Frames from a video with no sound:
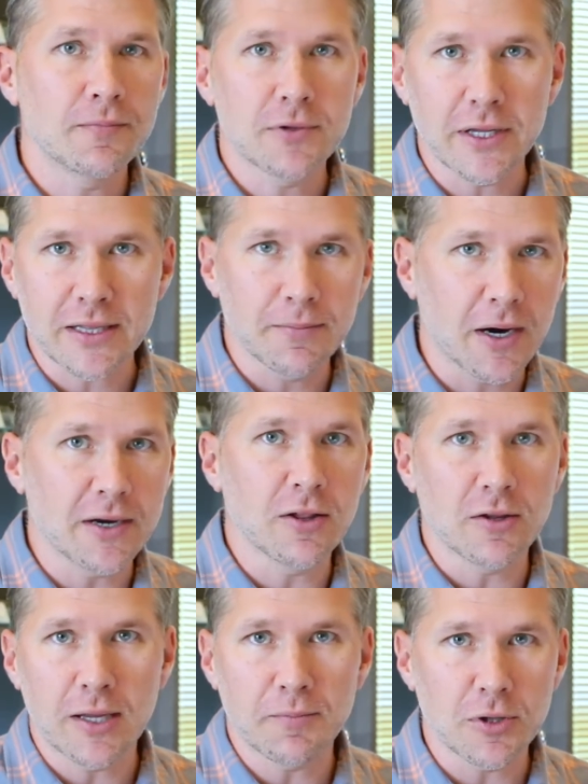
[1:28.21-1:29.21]
click the button or
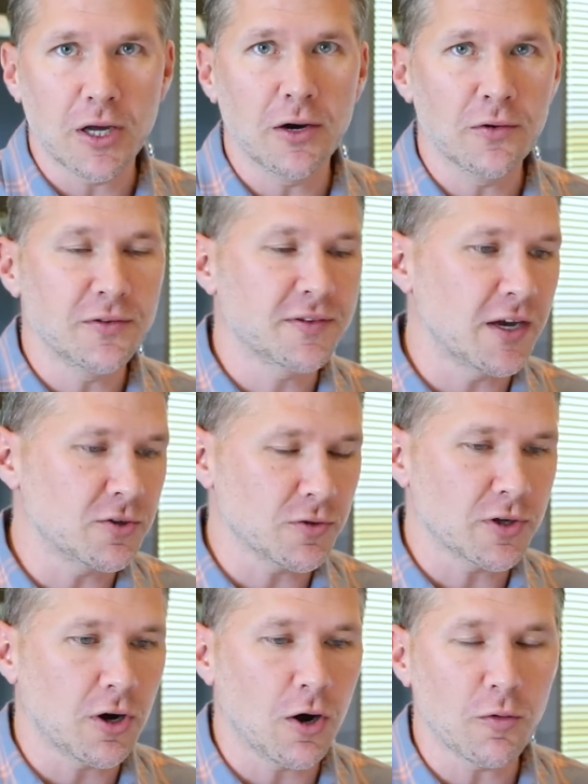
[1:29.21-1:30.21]
link below, schedule
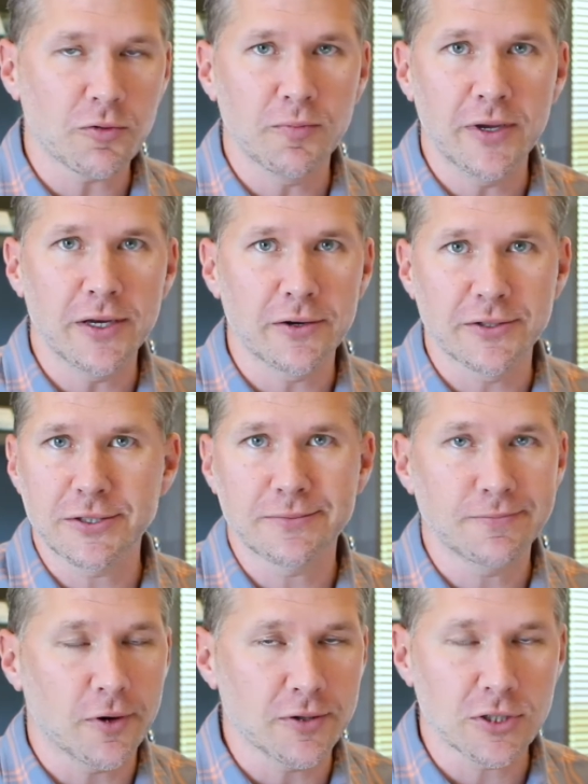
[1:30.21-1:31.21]
a call with me, or just
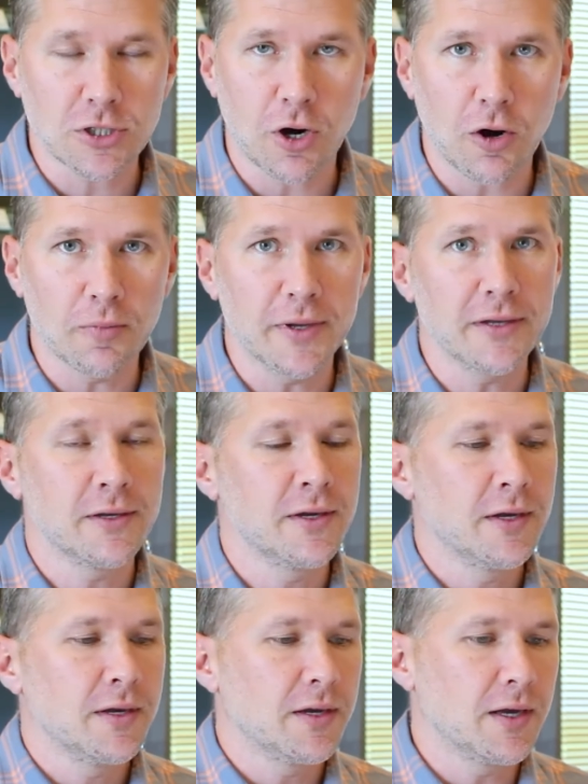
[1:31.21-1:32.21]
call me.
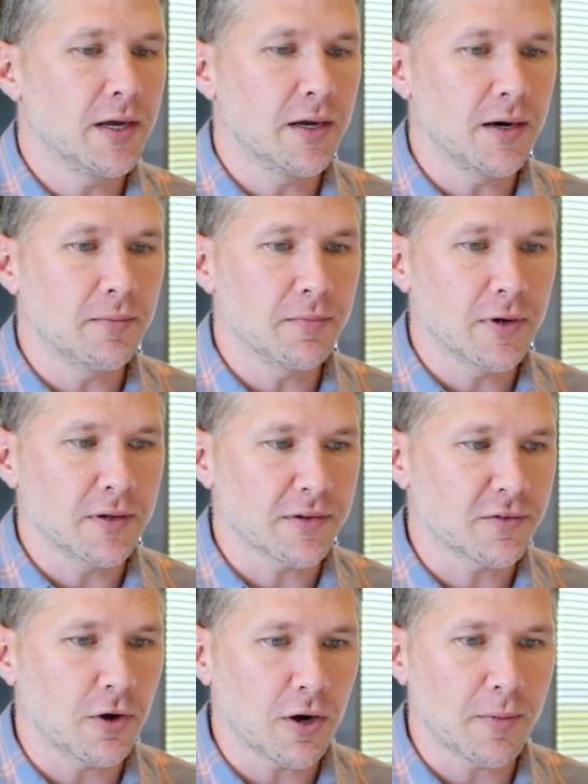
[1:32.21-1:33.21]
And
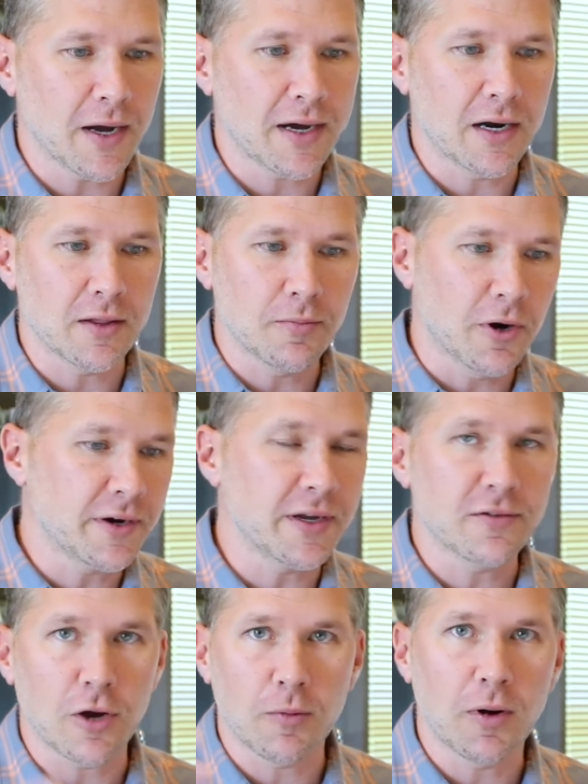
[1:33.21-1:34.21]
let's talk about kind of the
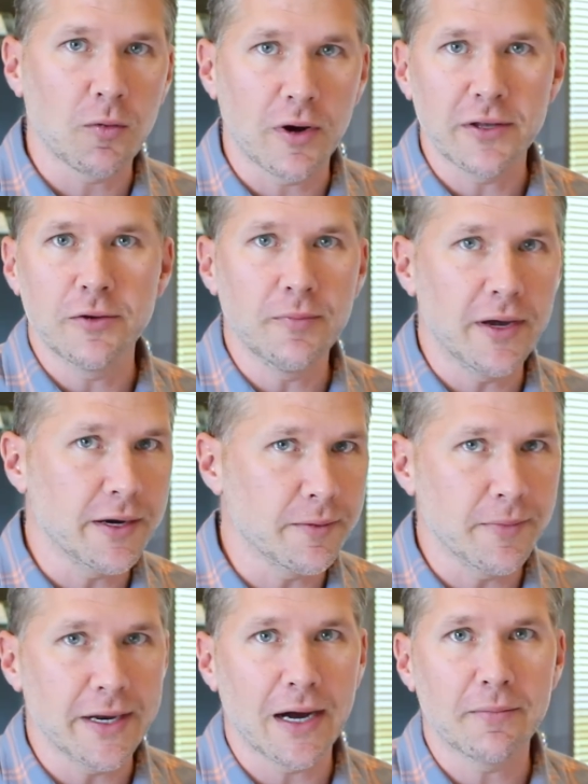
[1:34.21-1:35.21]
market, talk about what you may or
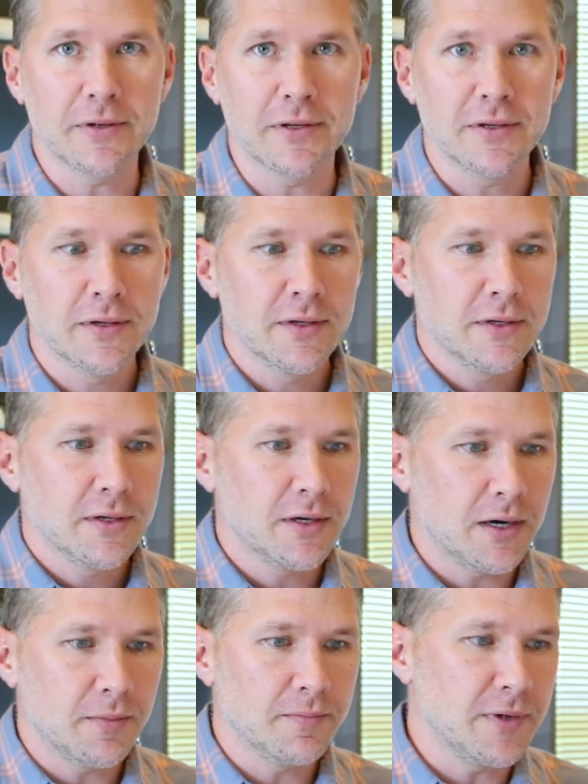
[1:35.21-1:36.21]
may not be
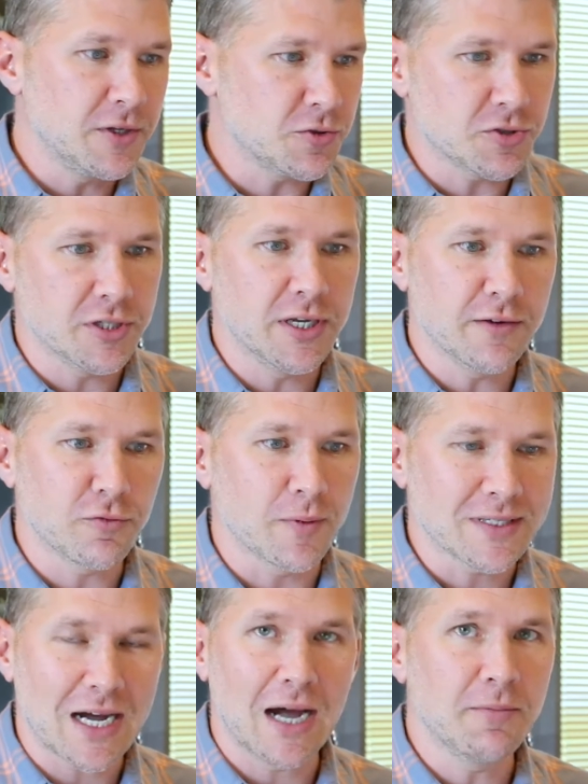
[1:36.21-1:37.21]
interested in from
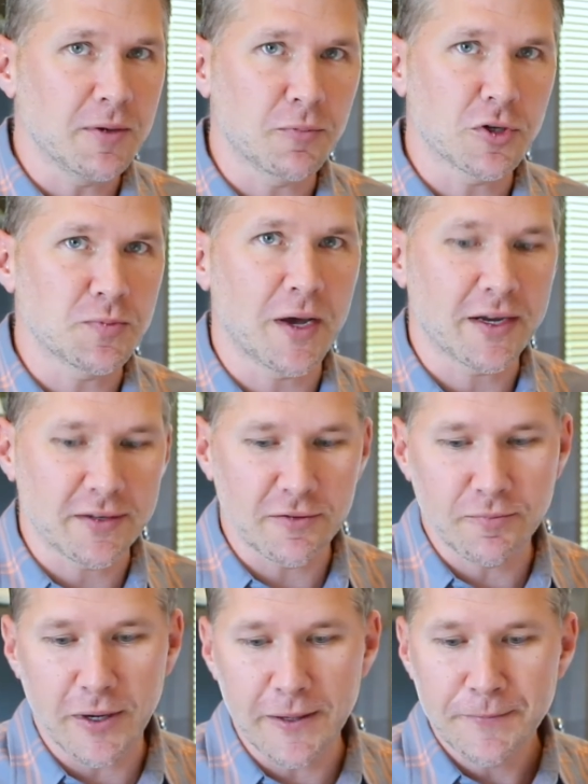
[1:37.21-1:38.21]
a timing
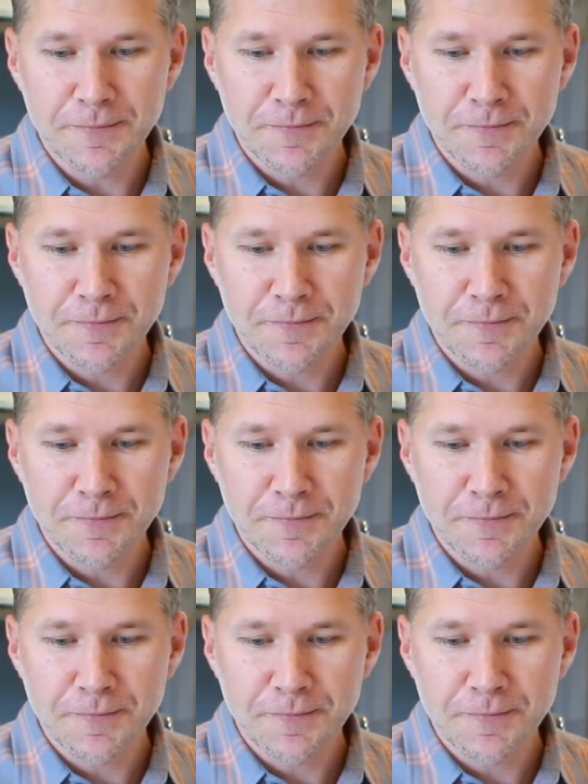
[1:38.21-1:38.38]
perspective. But